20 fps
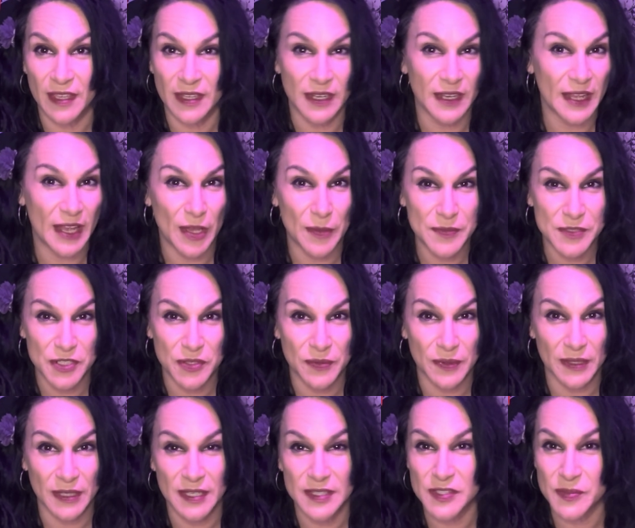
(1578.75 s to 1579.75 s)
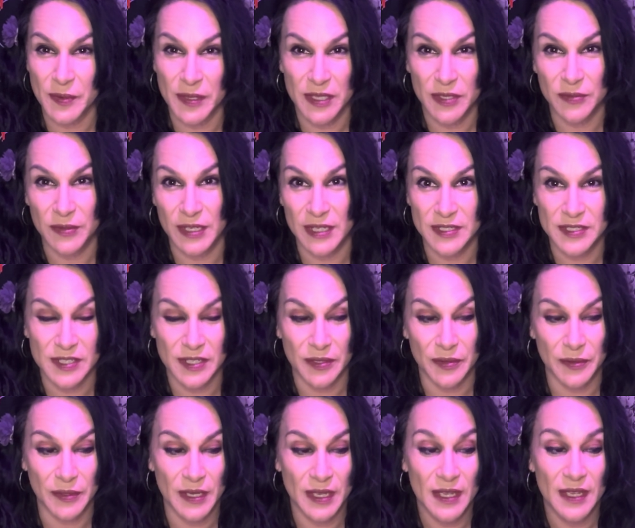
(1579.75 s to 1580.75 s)
and it helps you release what you need
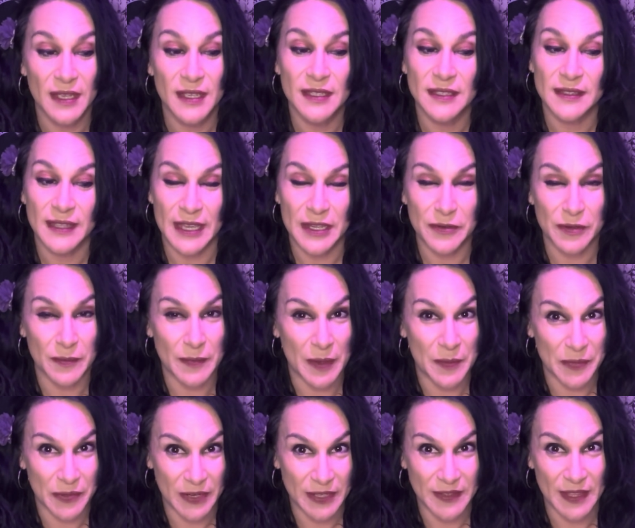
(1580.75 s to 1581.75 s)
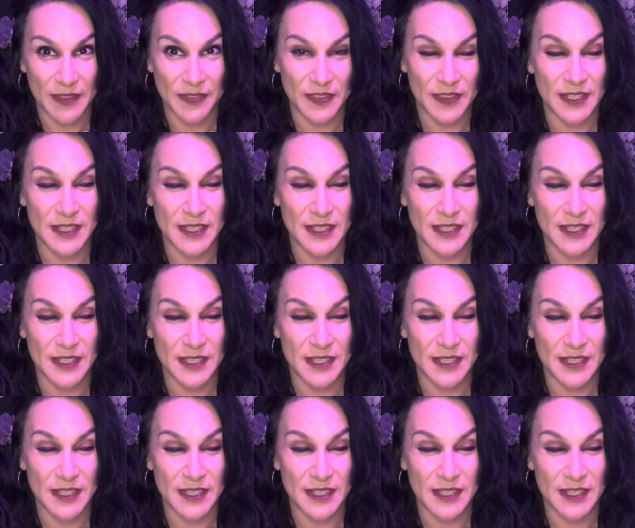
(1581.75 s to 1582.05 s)
to. Like remembering that